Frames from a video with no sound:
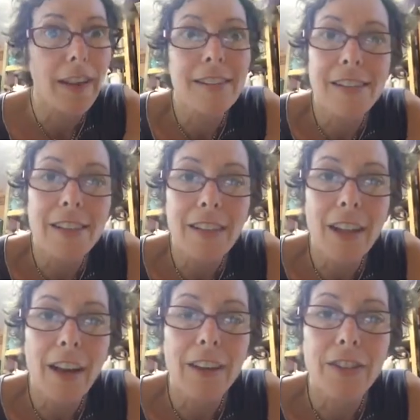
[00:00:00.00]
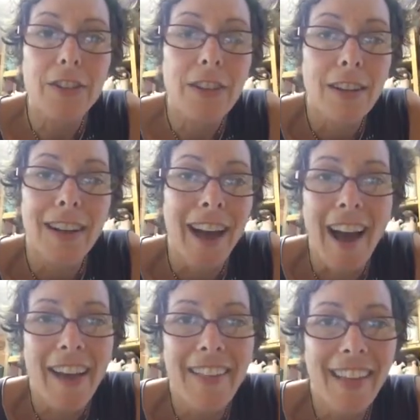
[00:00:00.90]
that it's dislodged.
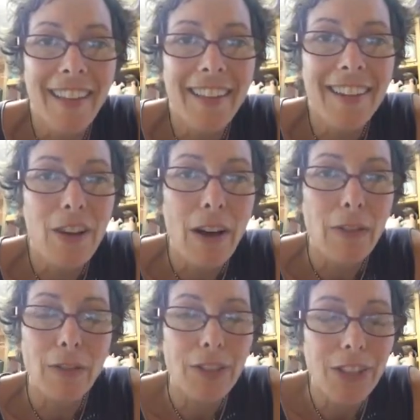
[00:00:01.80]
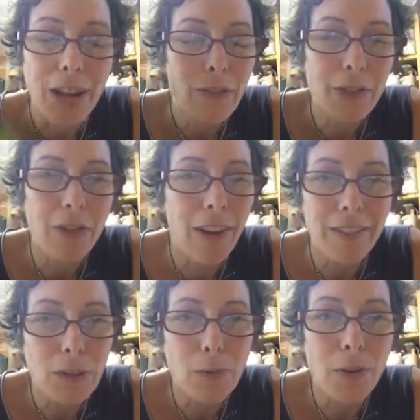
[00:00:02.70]
And then you have a free shelf, and you don't
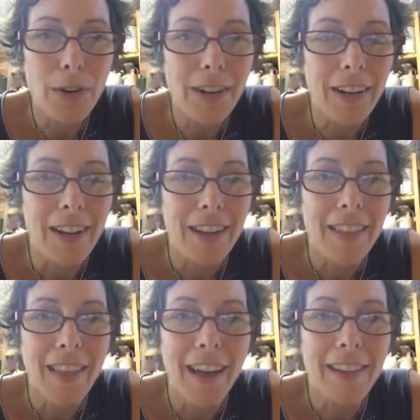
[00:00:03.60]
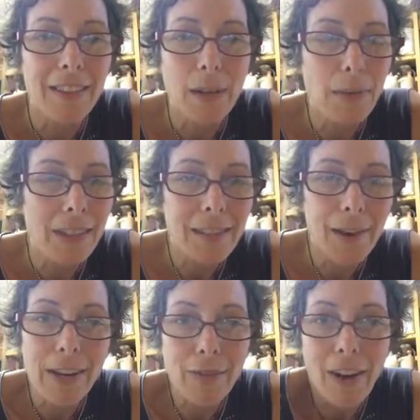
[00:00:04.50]
have to worry that some things
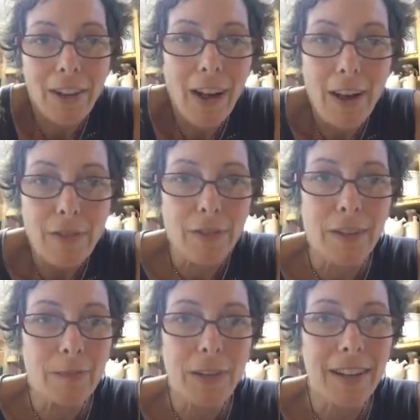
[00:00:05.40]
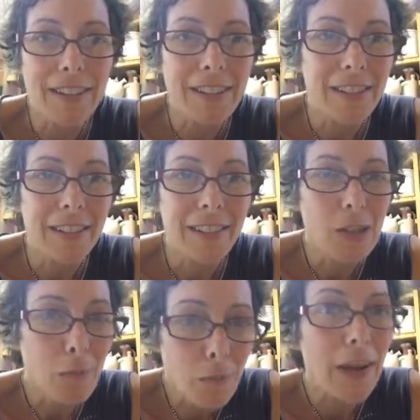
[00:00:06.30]
might fall off because
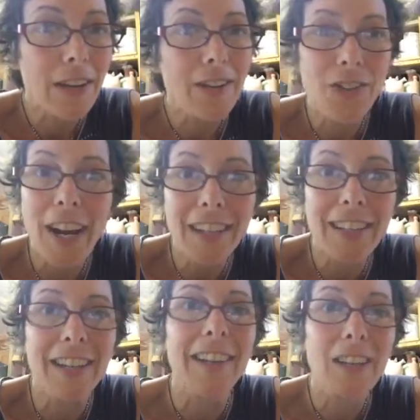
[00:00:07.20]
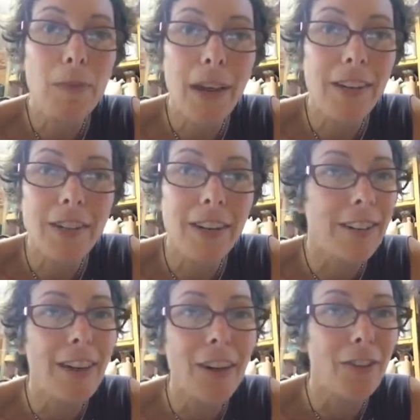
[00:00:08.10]
you checked it. You made
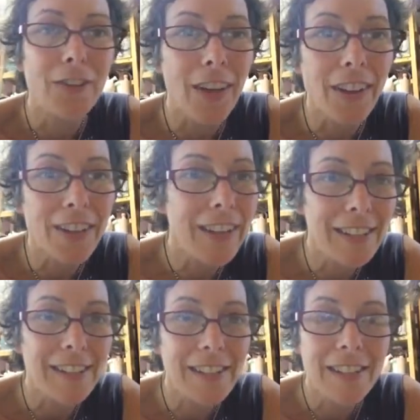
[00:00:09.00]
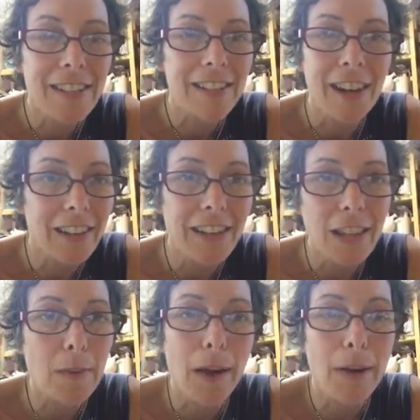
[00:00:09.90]
sure. No, nothing is stuck
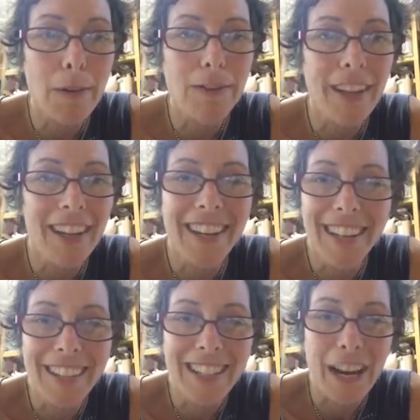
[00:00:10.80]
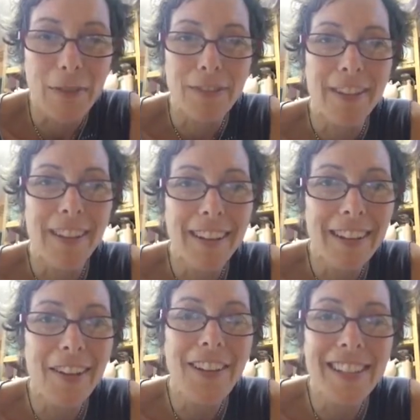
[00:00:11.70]
to the bottom of that kiln shelf.
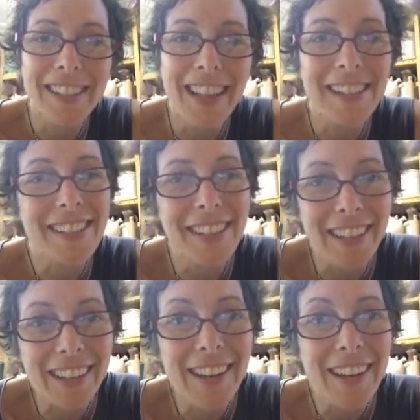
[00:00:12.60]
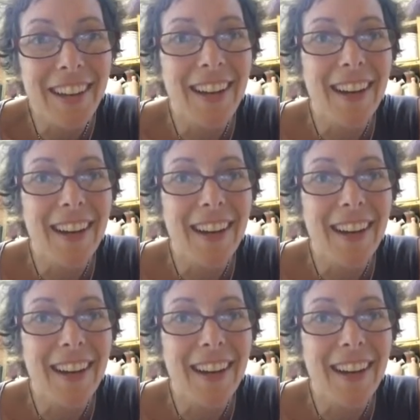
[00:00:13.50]
Now, isn't that silly?